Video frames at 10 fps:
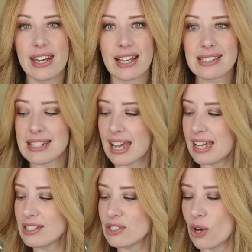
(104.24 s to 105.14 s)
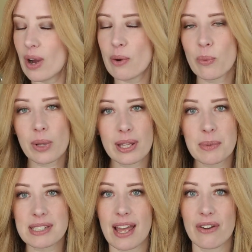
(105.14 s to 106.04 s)
the next day, so I really
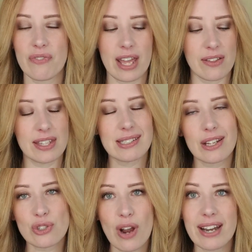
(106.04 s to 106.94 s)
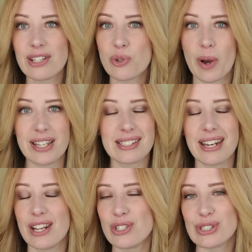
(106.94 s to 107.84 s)
was not a fan of this. I tried it twice
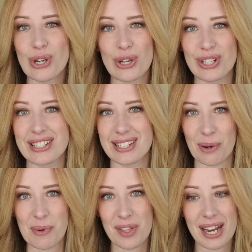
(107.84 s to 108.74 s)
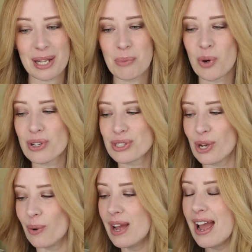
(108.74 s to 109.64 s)
and I just couldn't deal with it anymore,
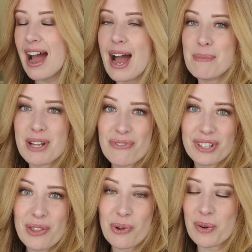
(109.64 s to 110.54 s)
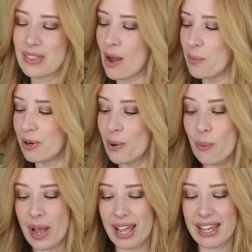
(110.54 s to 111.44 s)
so I'm definitely throwing that one
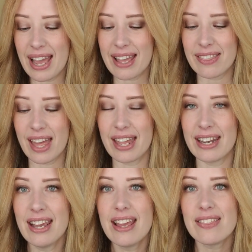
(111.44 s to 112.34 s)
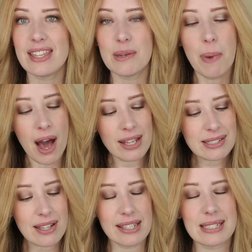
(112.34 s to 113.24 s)
away. And then the
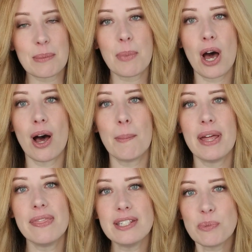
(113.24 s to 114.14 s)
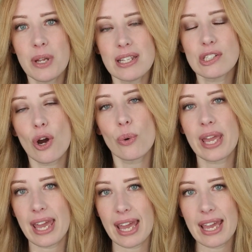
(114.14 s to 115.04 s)
Pond's cleansing balm, this one is
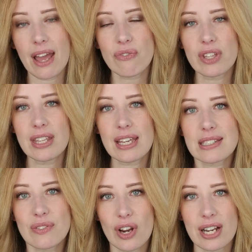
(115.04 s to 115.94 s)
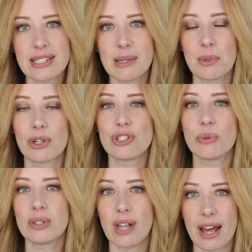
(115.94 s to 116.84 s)
okay. I feel like it's very similar
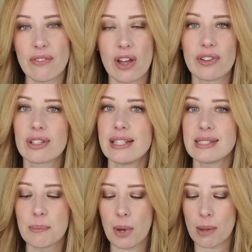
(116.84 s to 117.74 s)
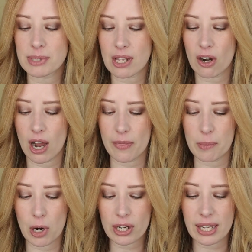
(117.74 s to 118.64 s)
to a lot of other cleansing balms that are on
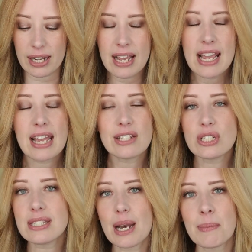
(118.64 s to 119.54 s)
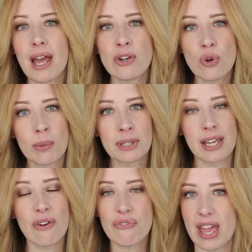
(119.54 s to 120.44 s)
the market. It's just that I'm not
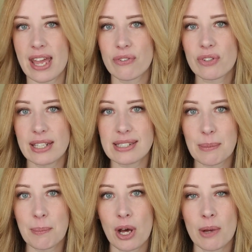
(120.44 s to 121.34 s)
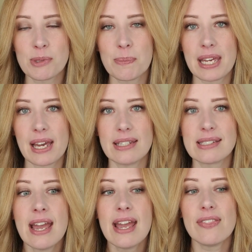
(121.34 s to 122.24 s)
normally a fan of cleansing balms
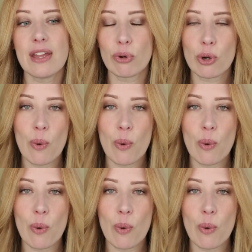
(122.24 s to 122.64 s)
because they